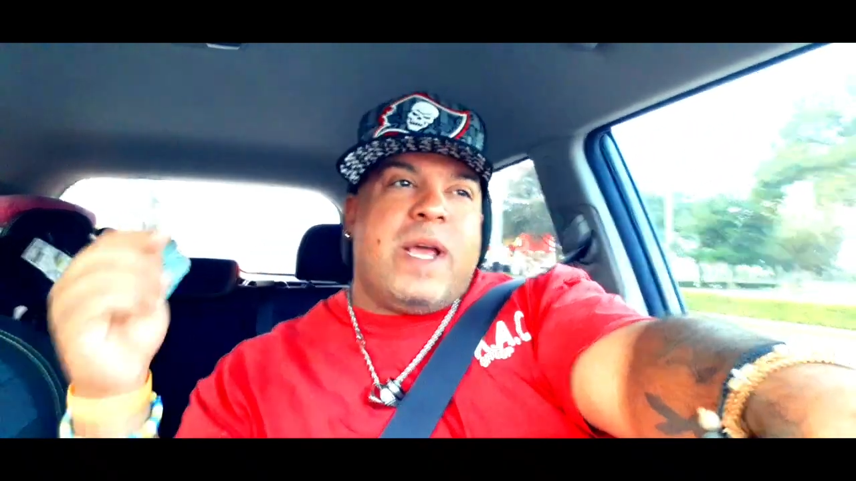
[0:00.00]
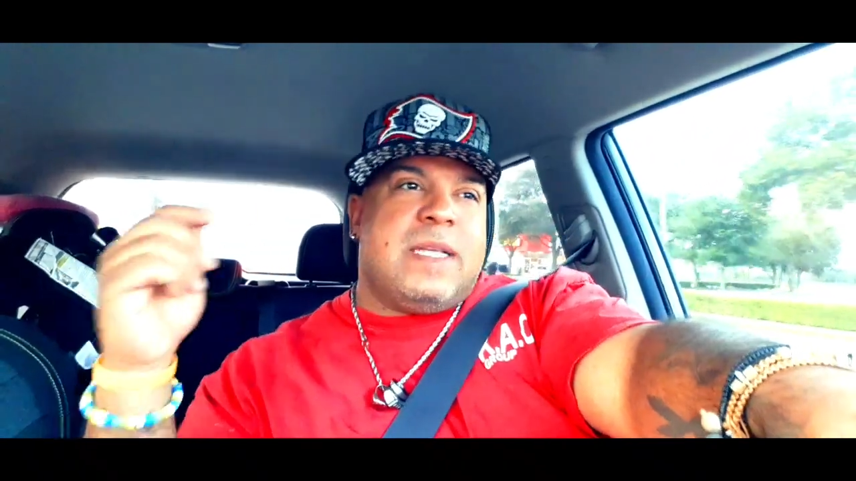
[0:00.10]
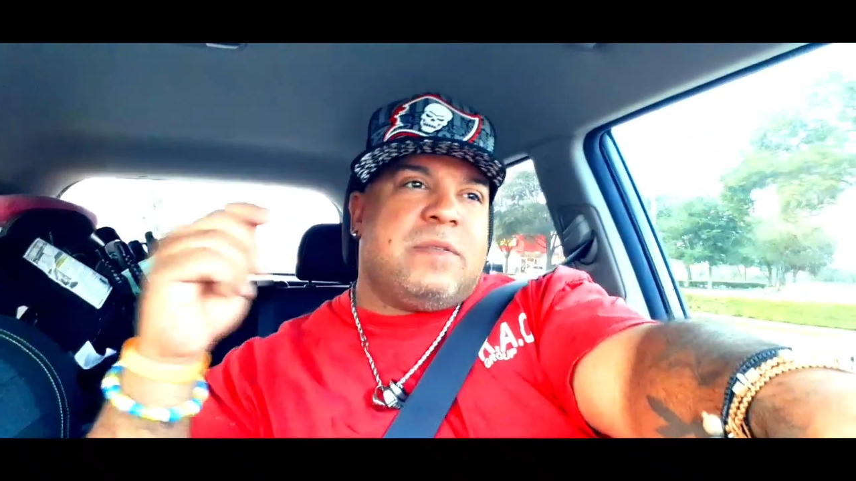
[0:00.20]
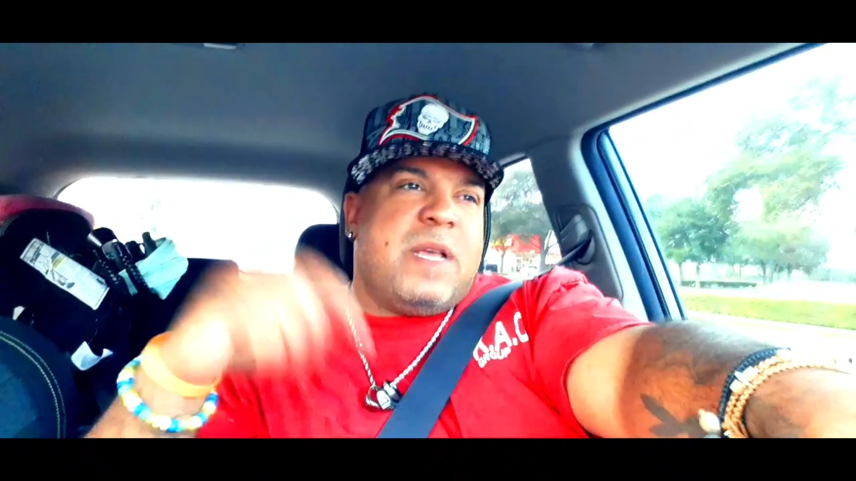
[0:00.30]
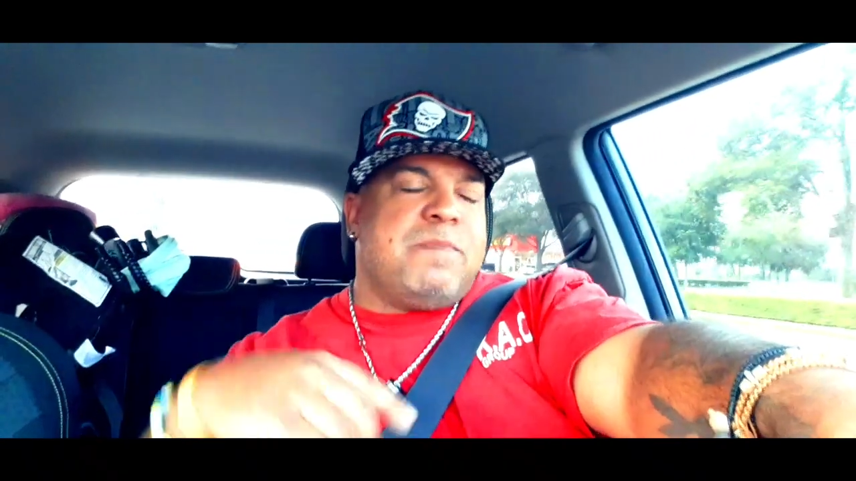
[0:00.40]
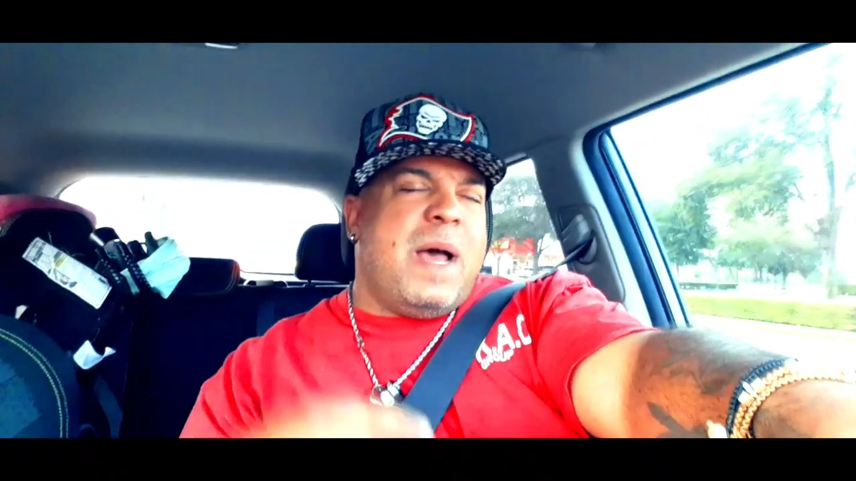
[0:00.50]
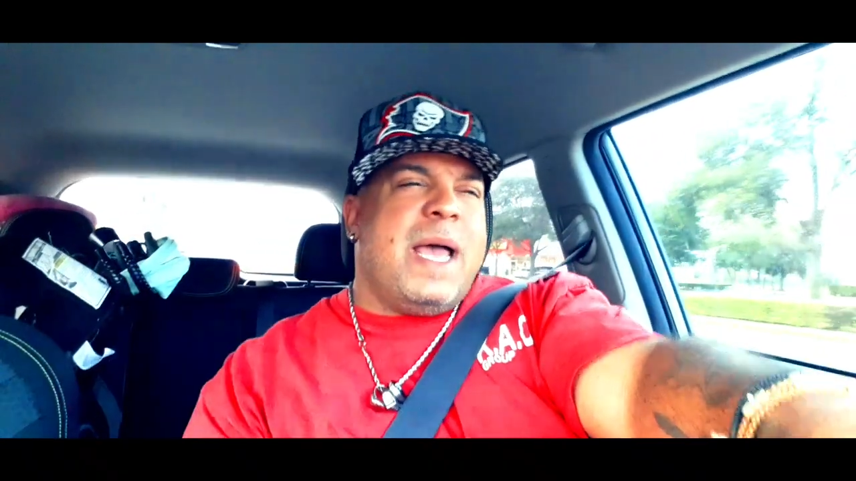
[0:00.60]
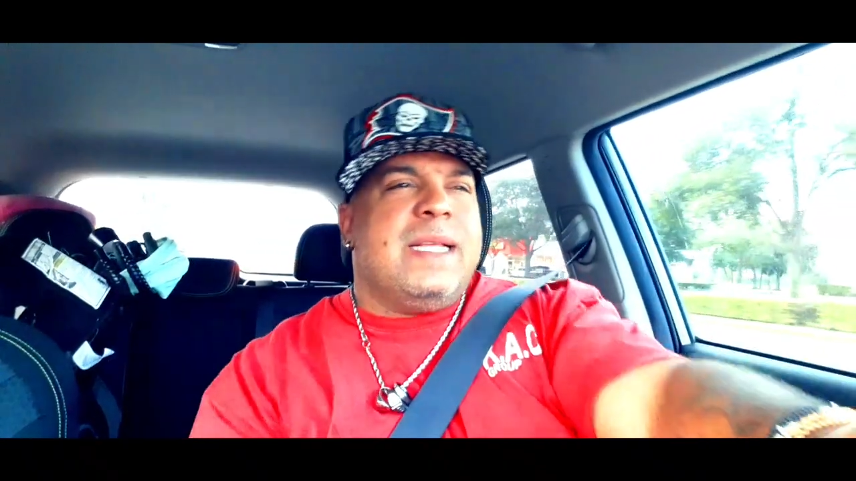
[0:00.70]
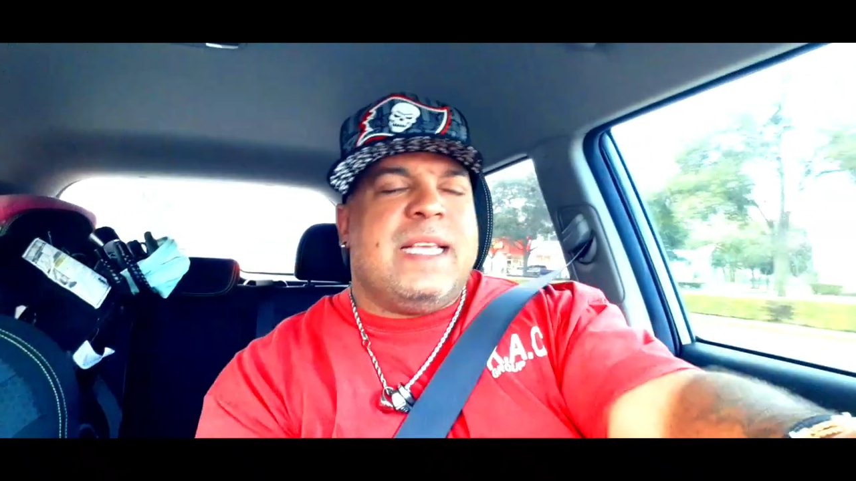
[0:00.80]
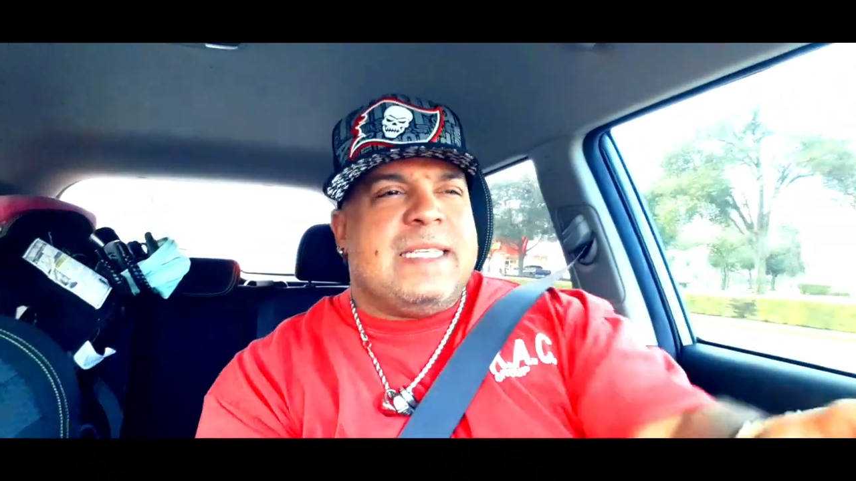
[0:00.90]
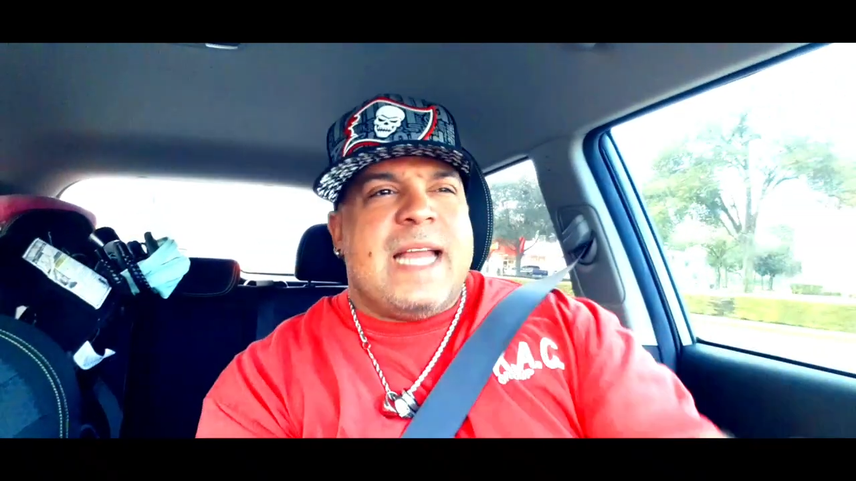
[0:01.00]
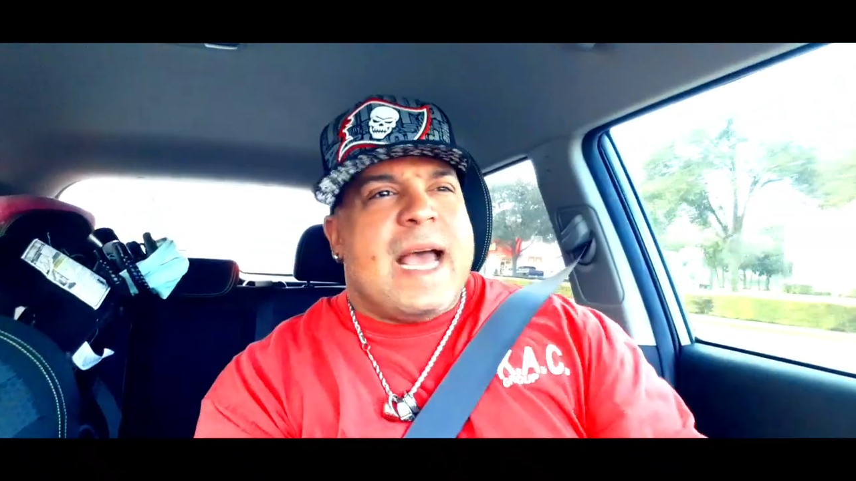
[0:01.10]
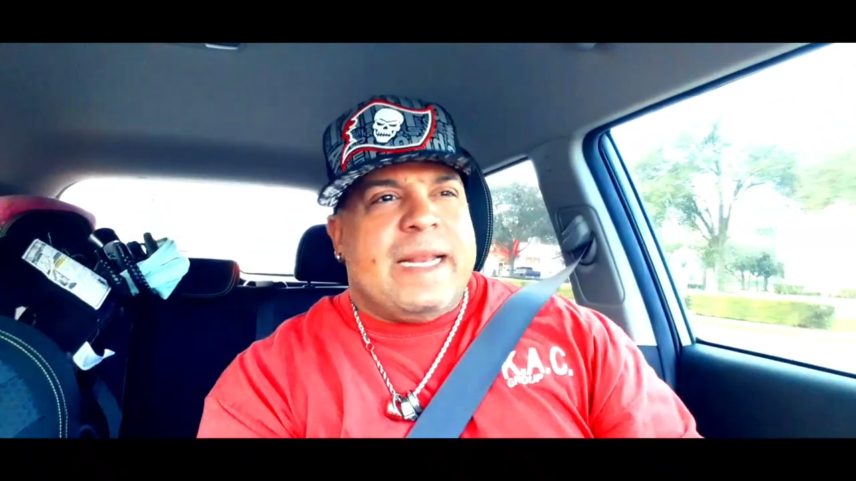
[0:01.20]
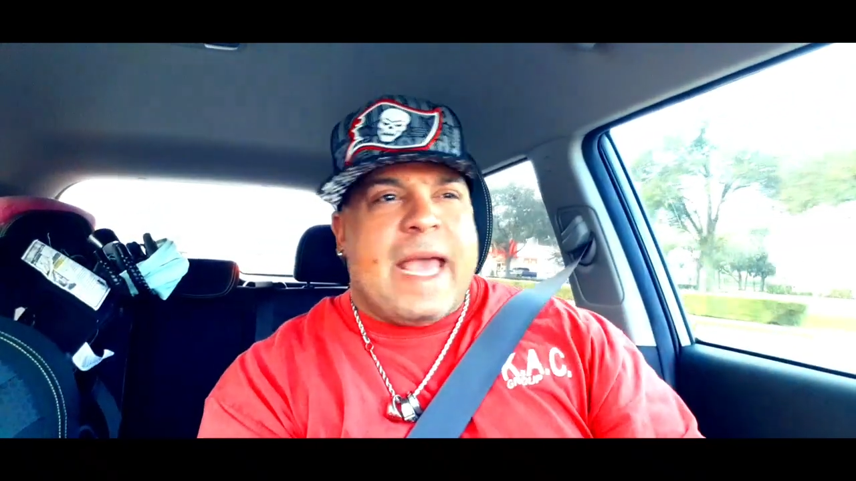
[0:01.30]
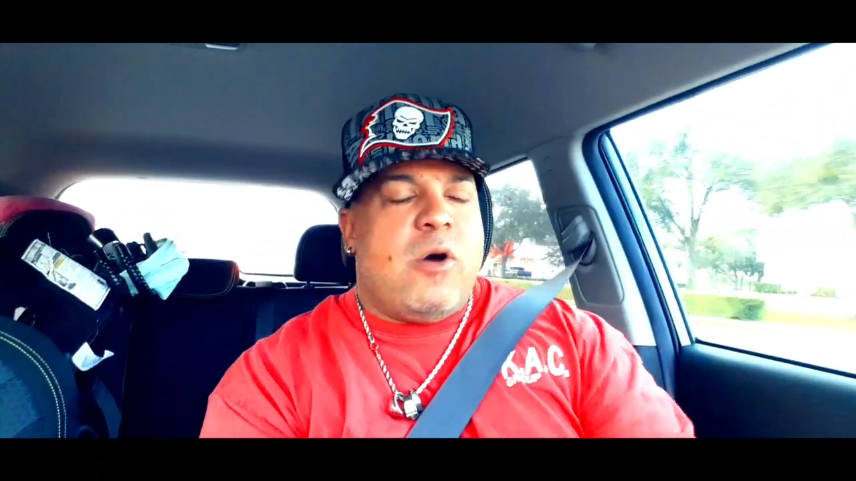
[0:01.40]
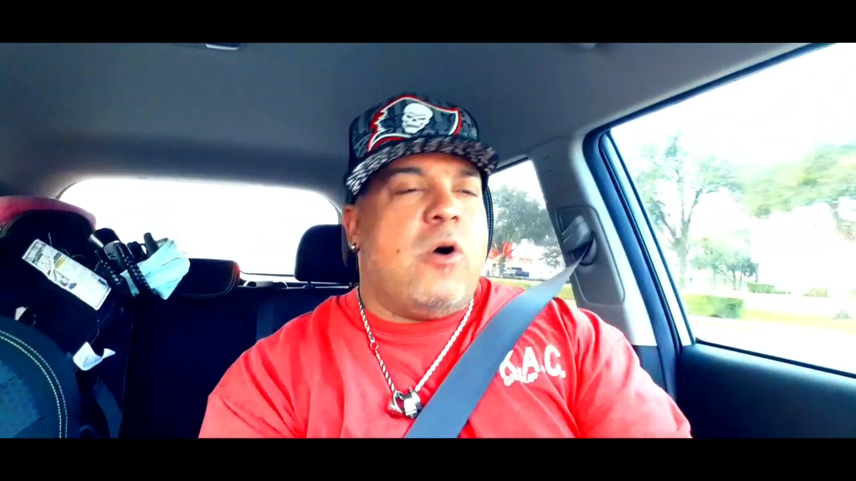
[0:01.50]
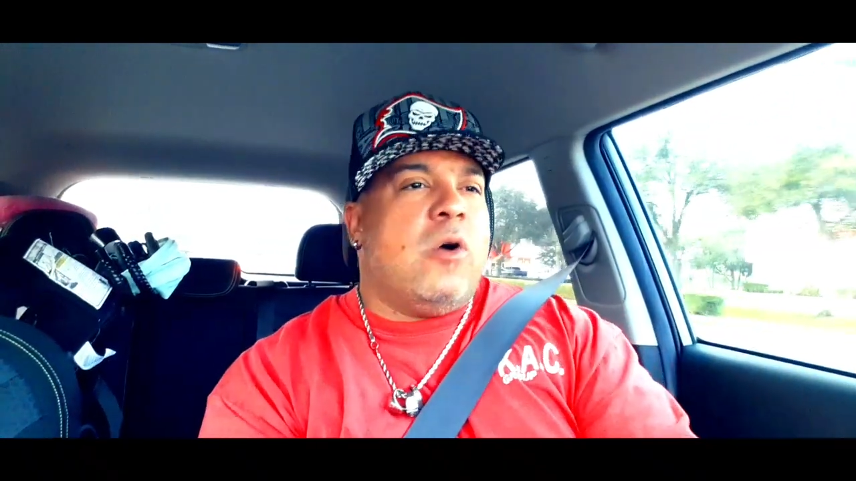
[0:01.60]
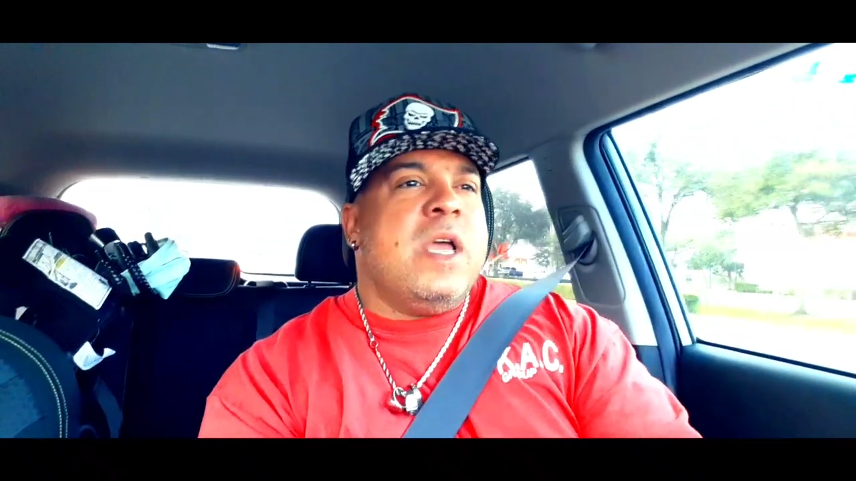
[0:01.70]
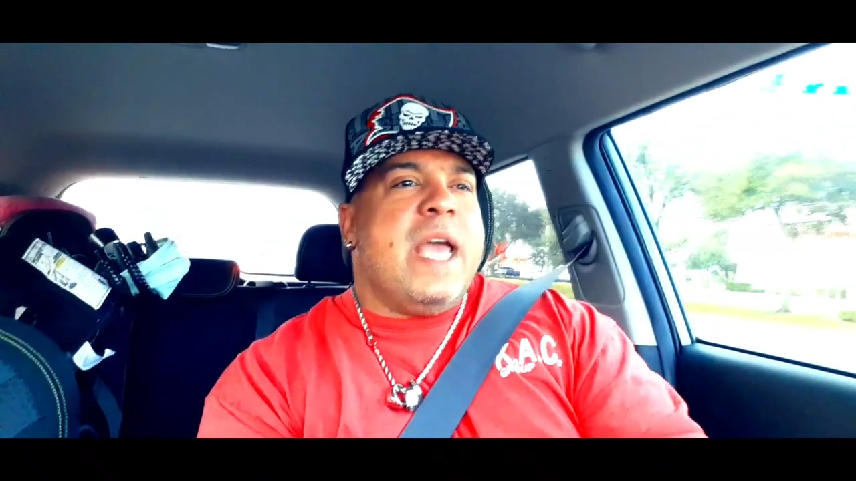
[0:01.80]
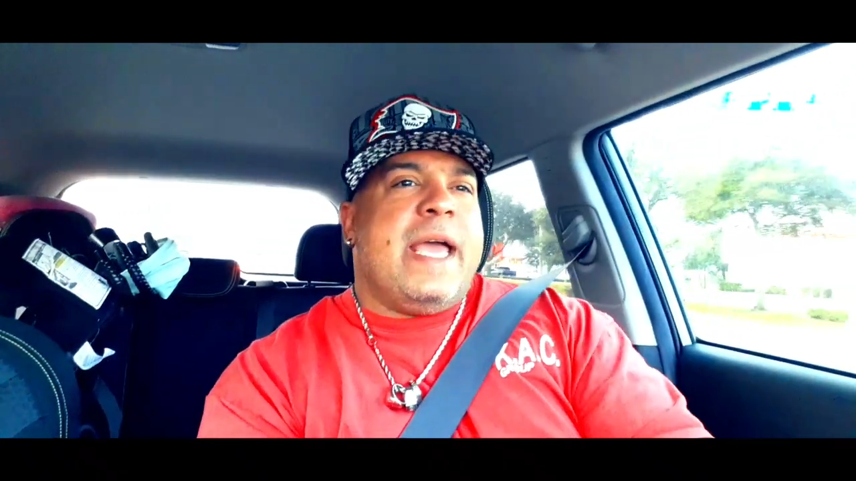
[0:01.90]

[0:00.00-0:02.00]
whereas as mine is not at all.